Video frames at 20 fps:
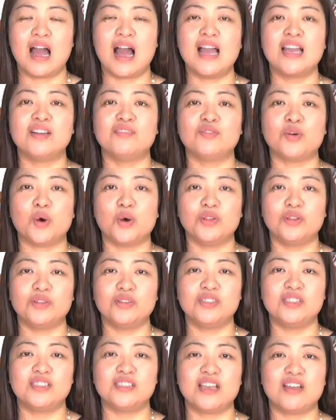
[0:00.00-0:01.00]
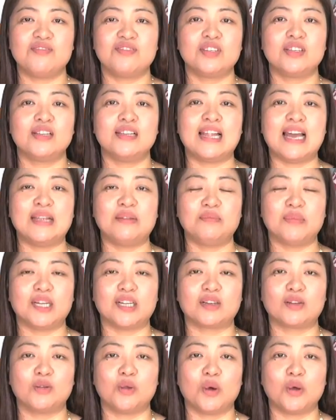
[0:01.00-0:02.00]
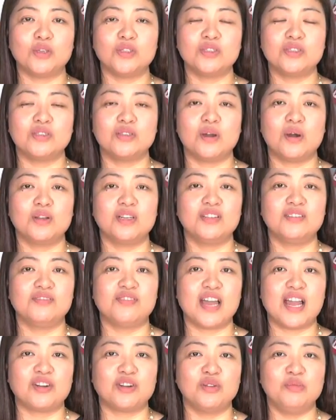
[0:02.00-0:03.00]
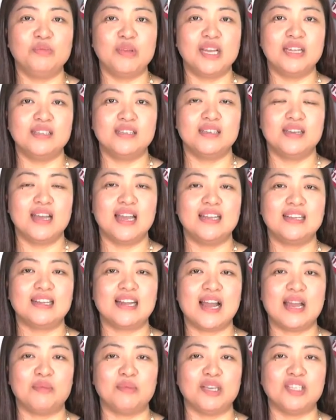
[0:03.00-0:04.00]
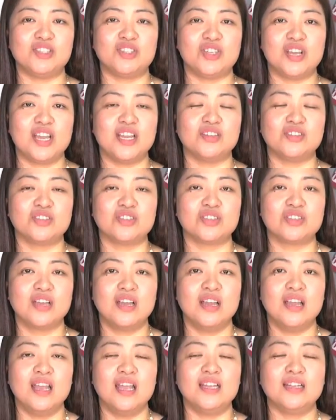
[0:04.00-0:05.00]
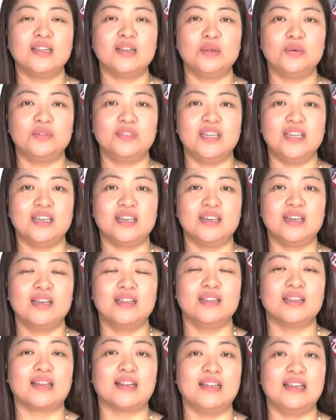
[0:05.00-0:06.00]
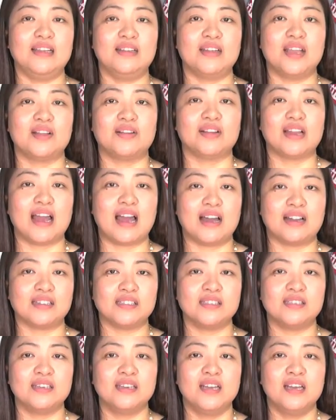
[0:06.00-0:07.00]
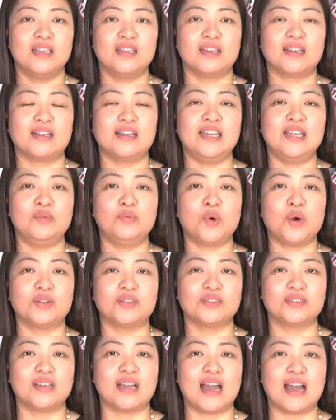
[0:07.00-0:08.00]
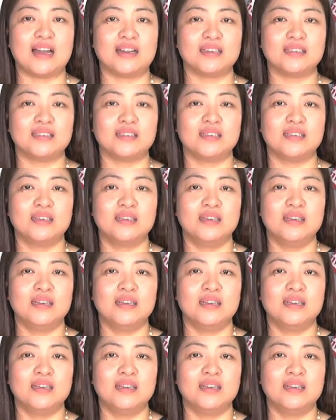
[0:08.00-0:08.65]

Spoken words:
I have authored several landmark laws on environment and climate change, including the Clean Air Act, the Clean Water Act,